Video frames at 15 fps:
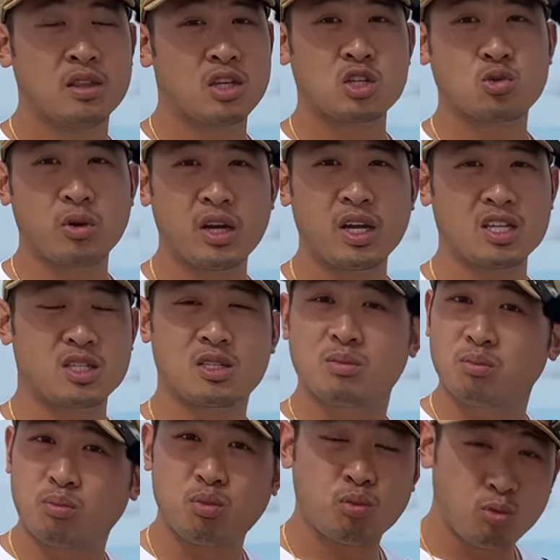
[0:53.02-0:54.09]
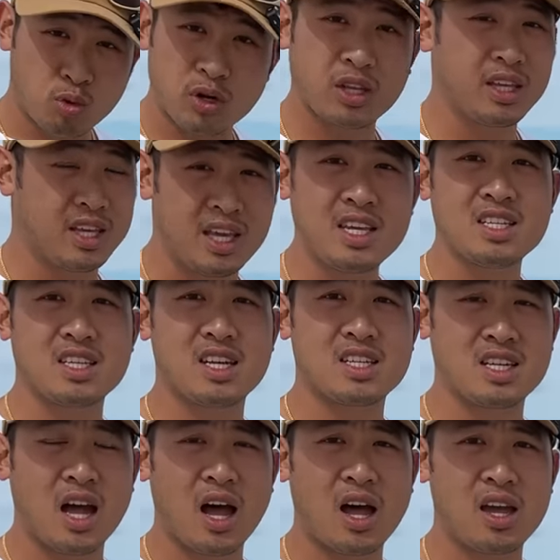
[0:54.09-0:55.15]
This rig is really easy to
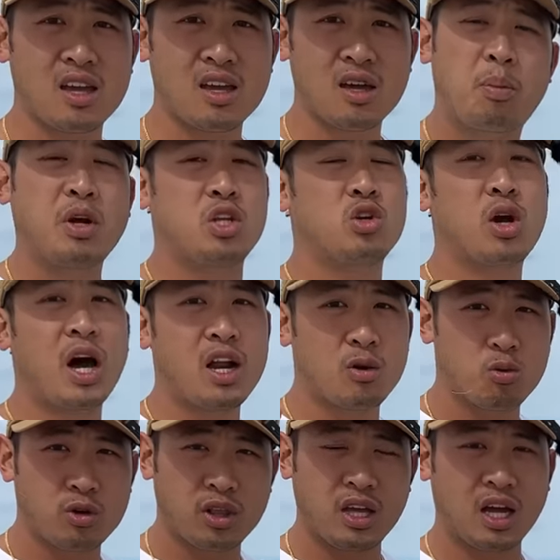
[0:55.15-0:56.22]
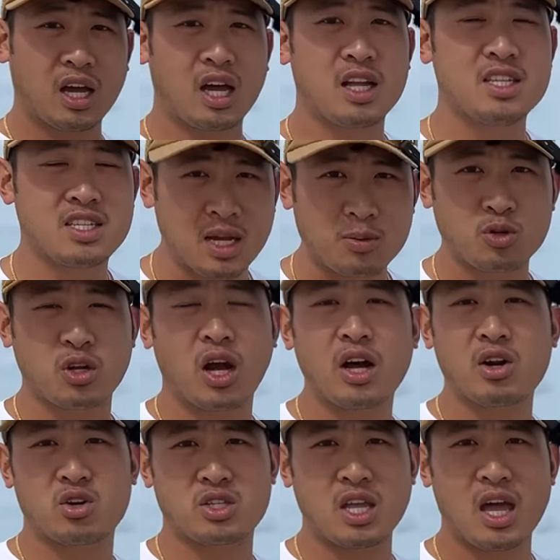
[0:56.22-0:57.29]
tie, but you gotta really conceptually
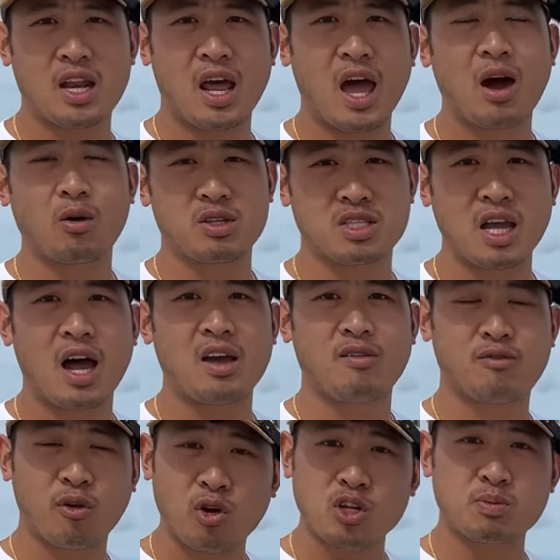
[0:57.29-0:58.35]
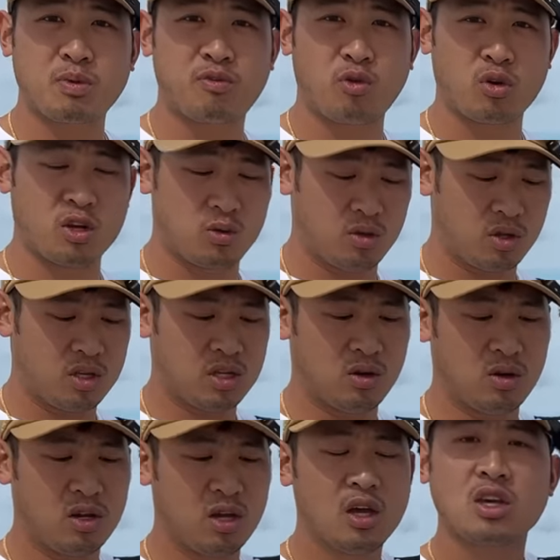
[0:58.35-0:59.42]
understand how it's tied first before you really do
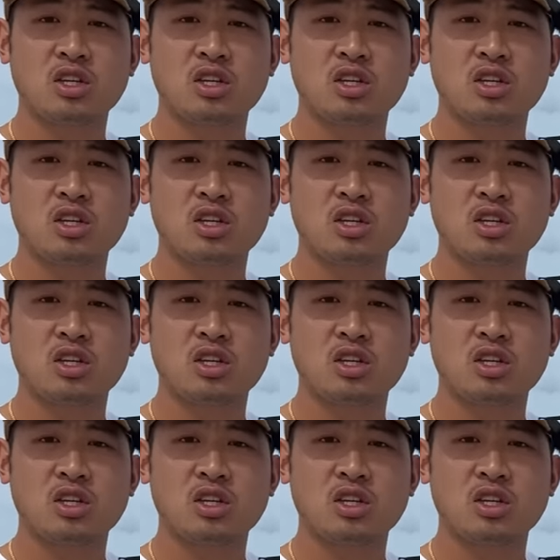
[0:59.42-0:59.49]
it.